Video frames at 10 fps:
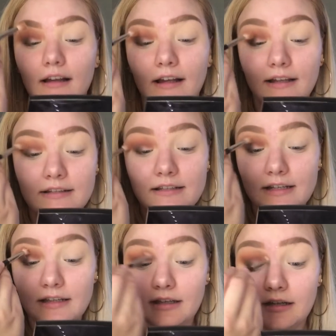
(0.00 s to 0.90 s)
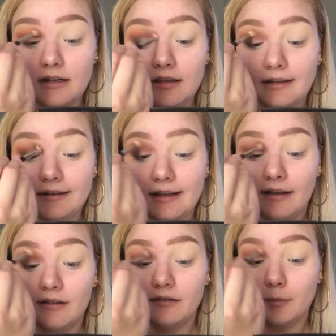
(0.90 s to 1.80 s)
I can see clearly
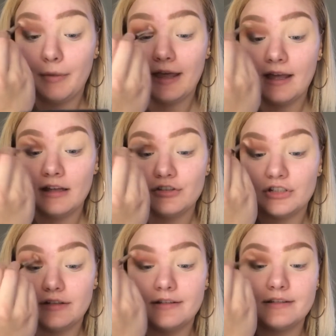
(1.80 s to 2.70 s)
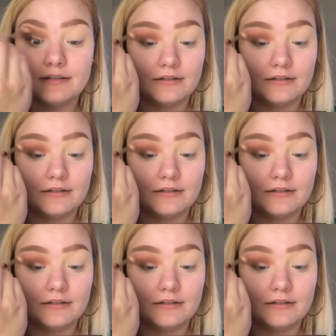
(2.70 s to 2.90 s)
now, the patchiness